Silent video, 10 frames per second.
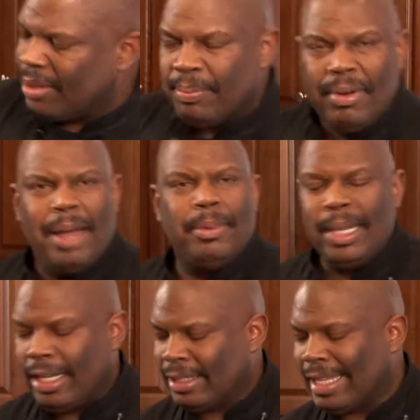
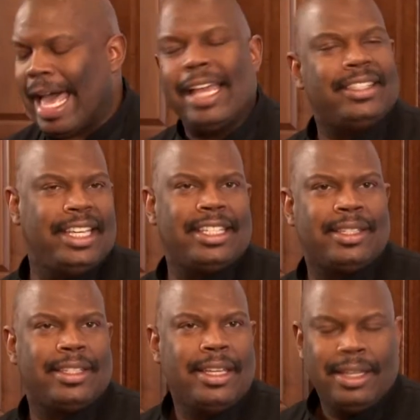Probably a size
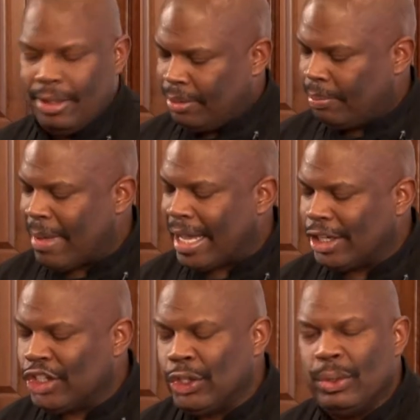this
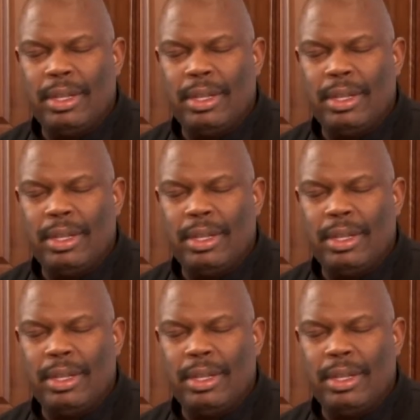magnitude,